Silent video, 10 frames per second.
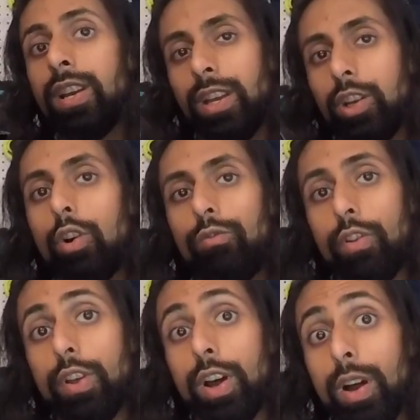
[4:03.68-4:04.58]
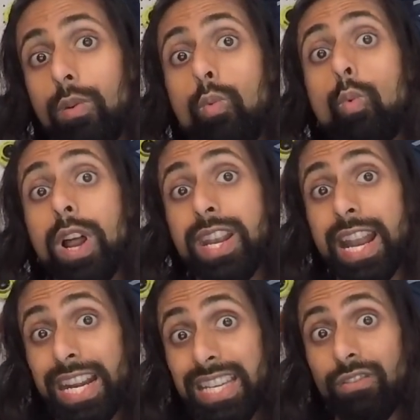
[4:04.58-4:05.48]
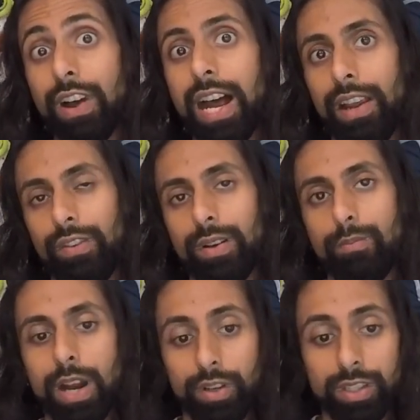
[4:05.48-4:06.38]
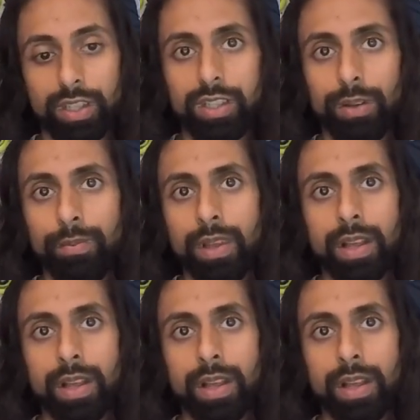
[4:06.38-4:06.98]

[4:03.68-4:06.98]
go for the 195 mounting system.